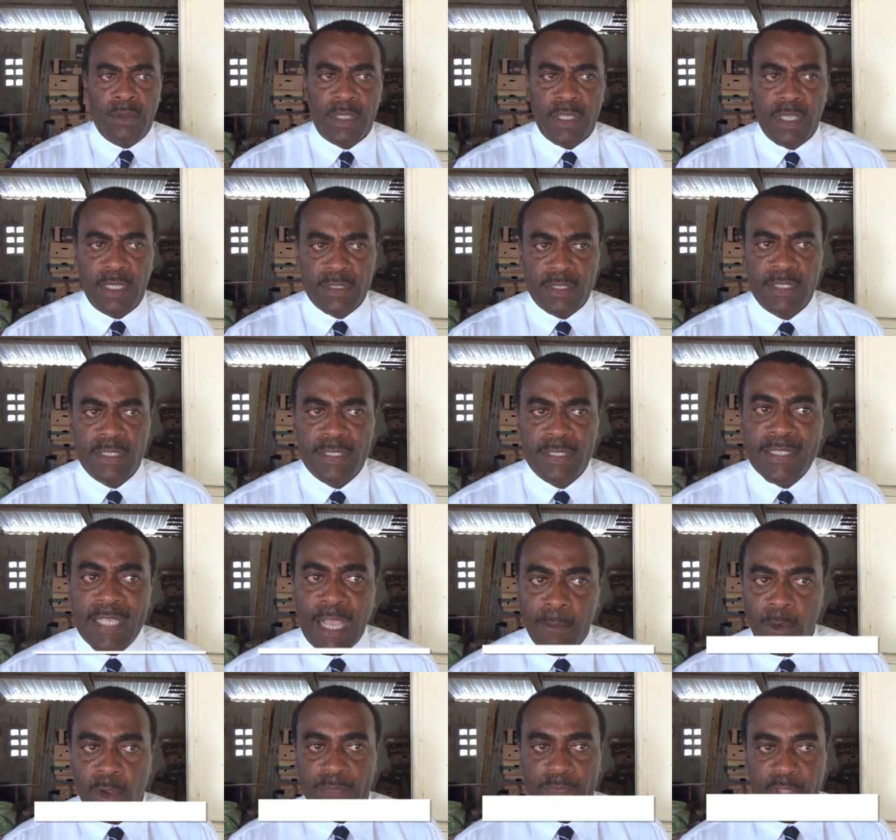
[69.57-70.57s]
You can see
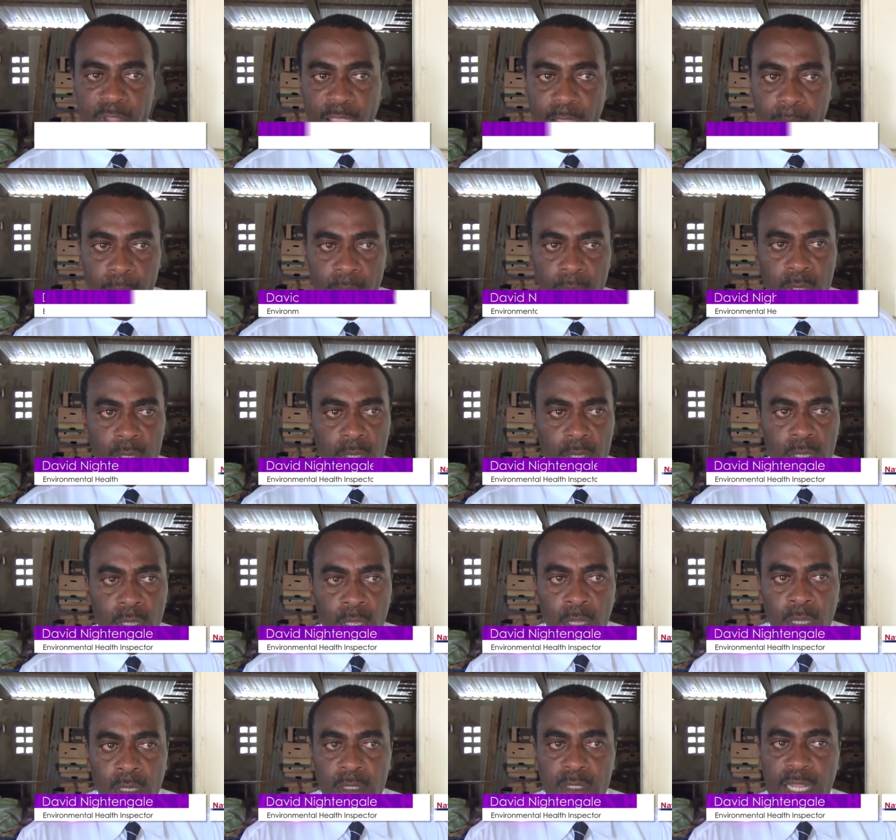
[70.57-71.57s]
some of them
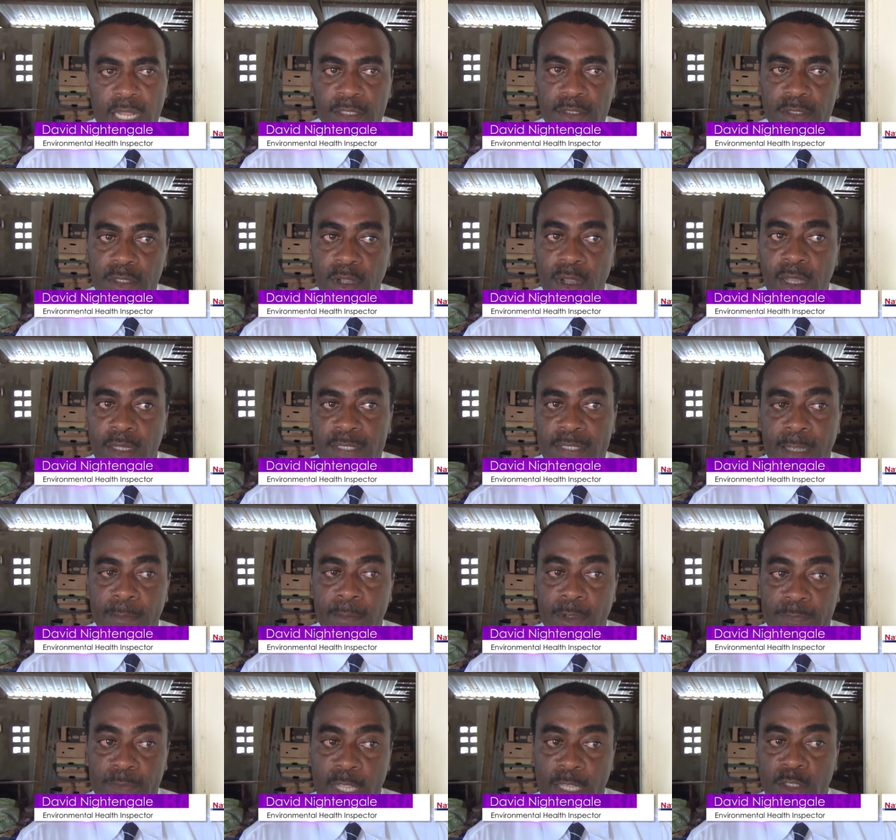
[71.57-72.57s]
does not
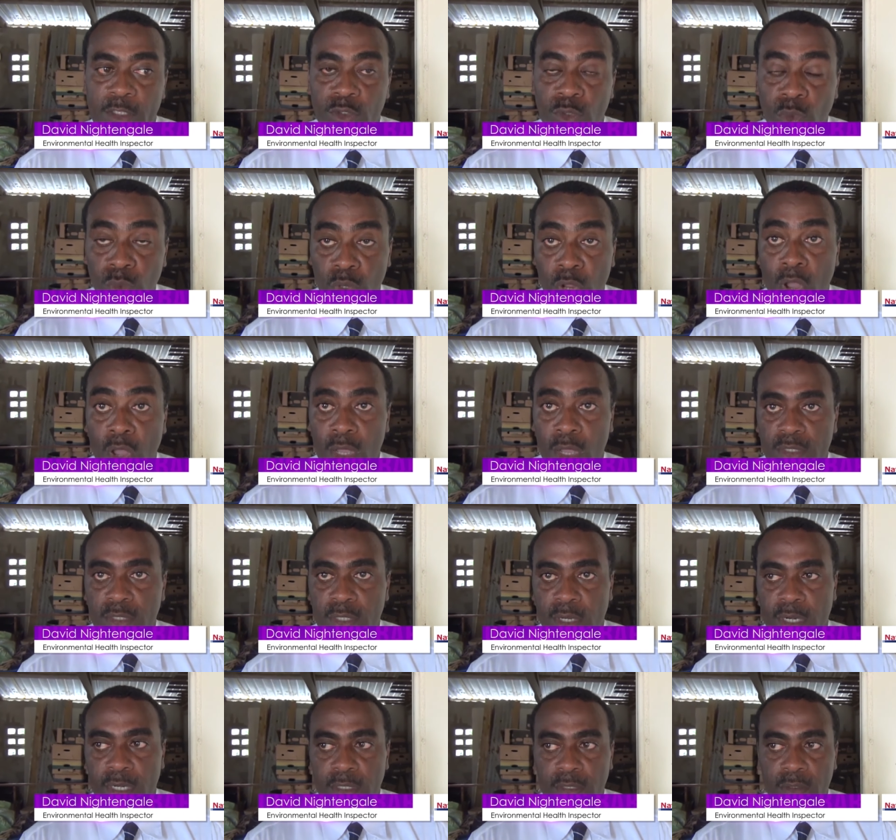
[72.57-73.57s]
some of them do not,
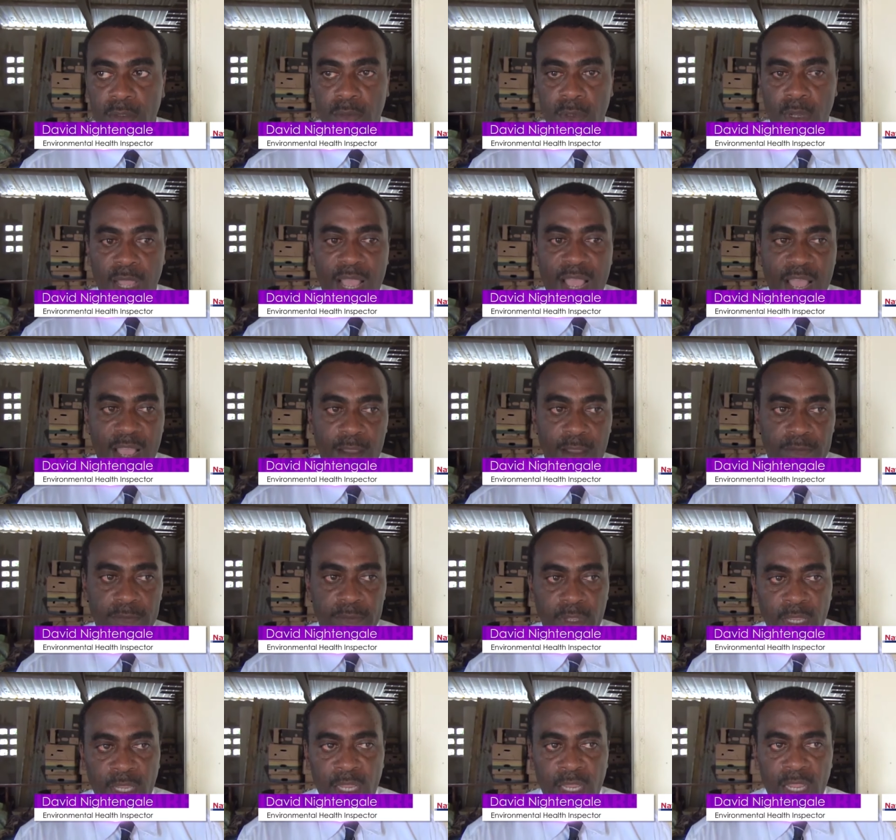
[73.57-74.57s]
sorry, do not have
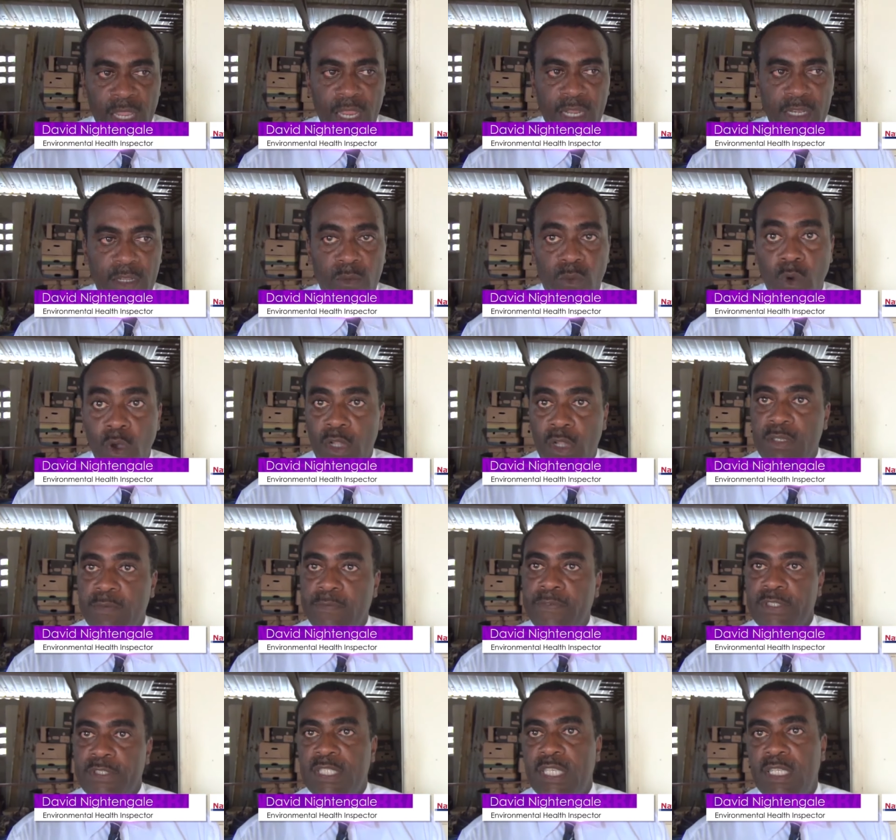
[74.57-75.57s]
any water
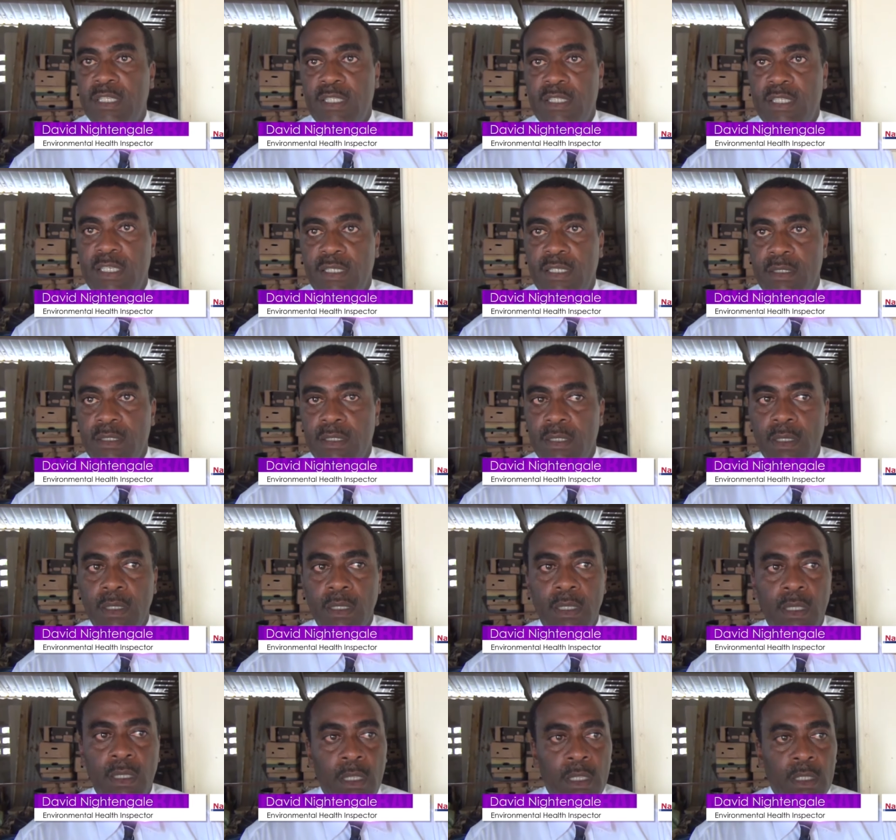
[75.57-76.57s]
facilities
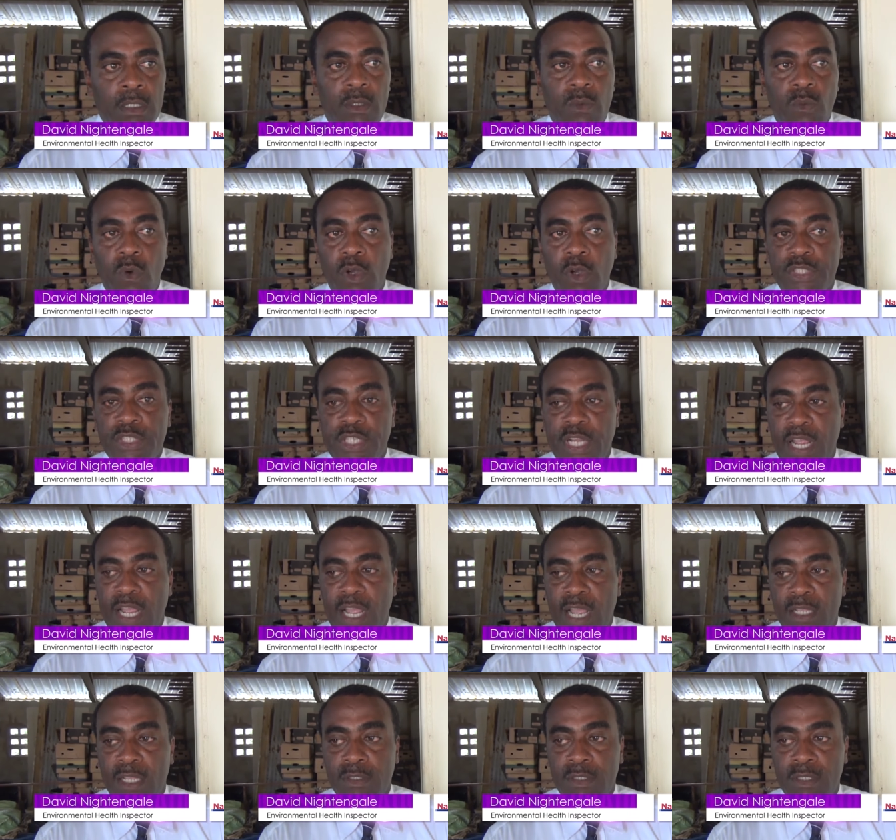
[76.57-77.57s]
to wash their
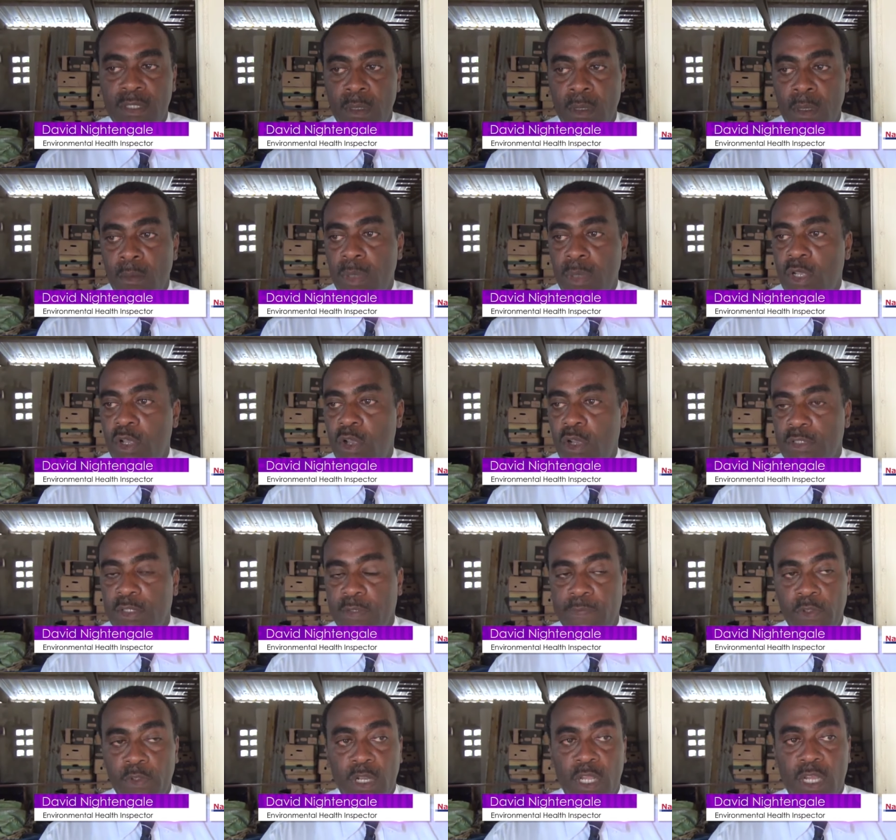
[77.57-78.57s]
hands
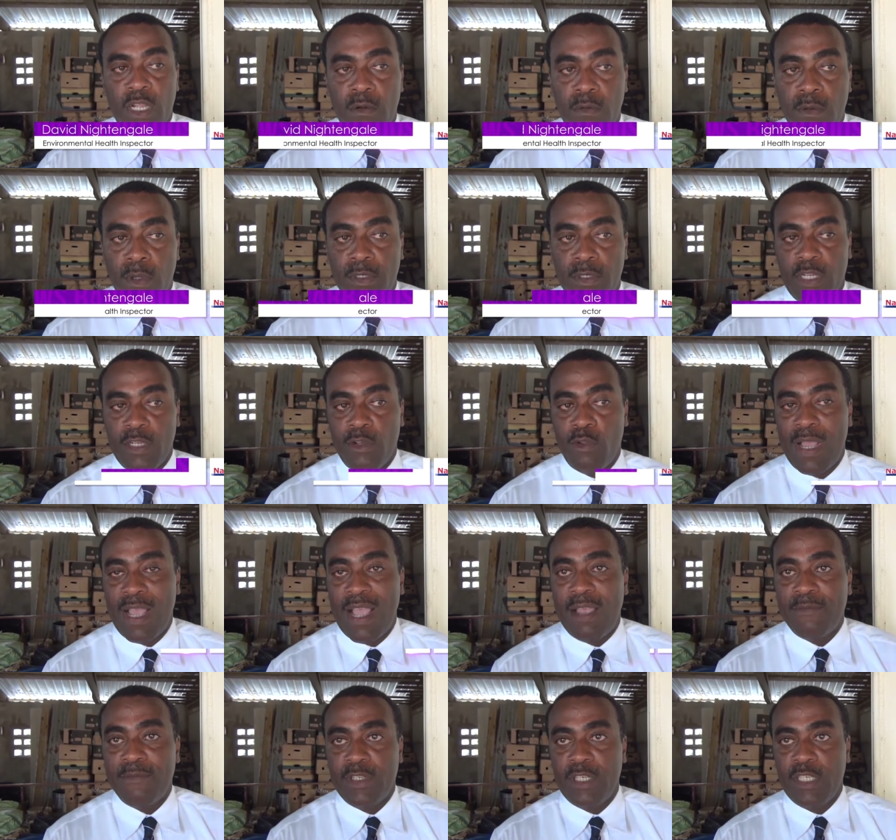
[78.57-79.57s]
because if you look around they
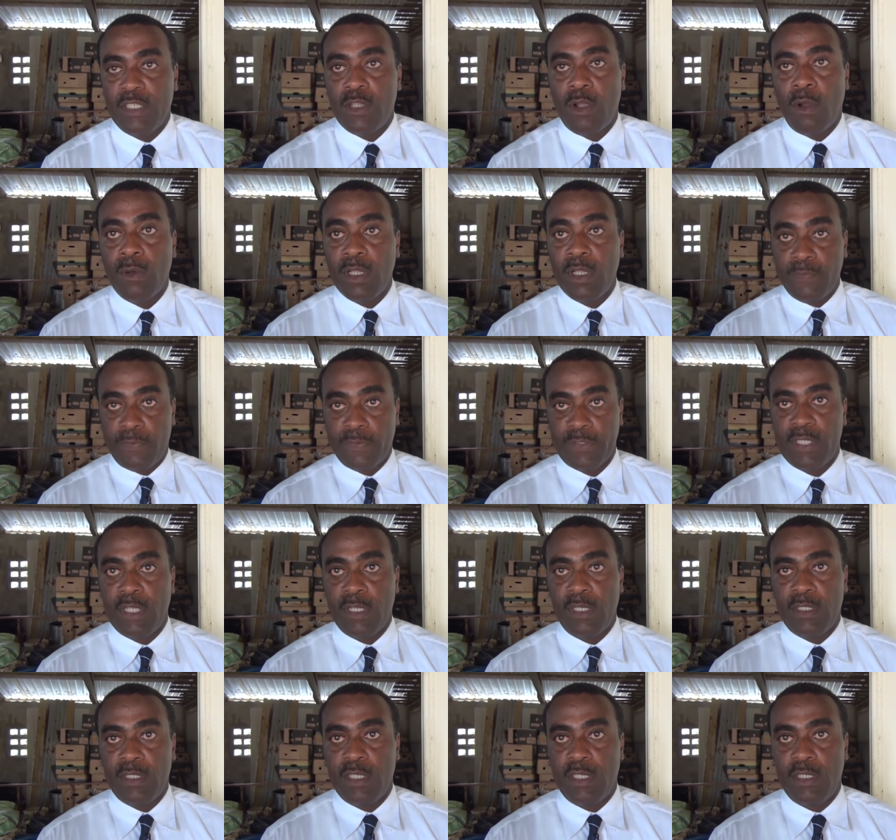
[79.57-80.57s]
don't have any toilet
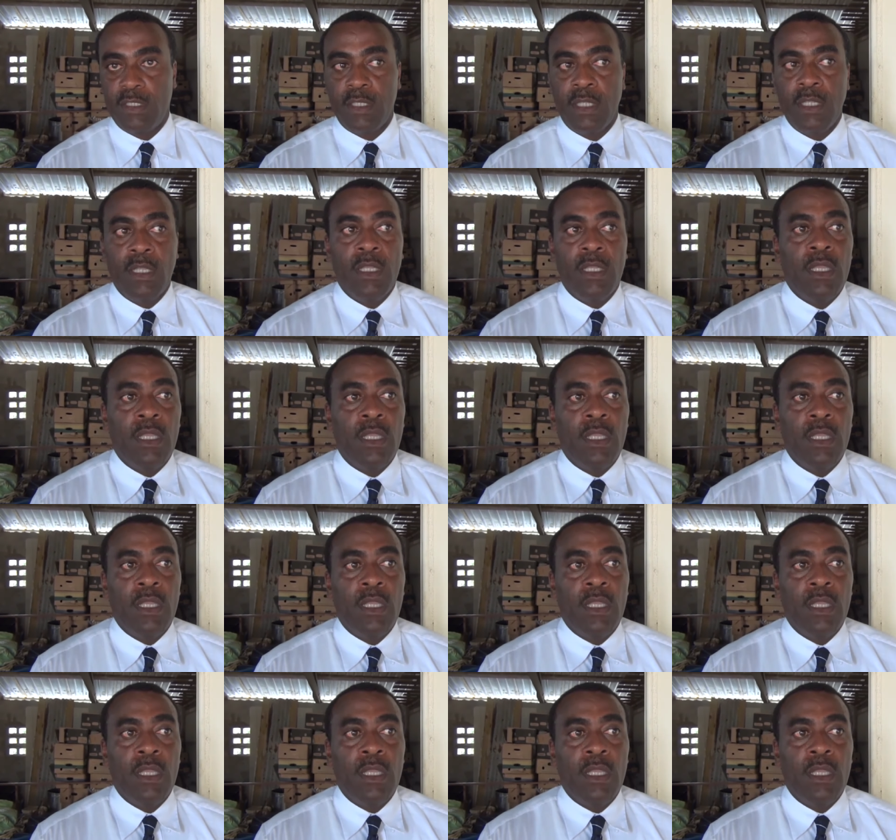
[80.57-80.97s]
facilities.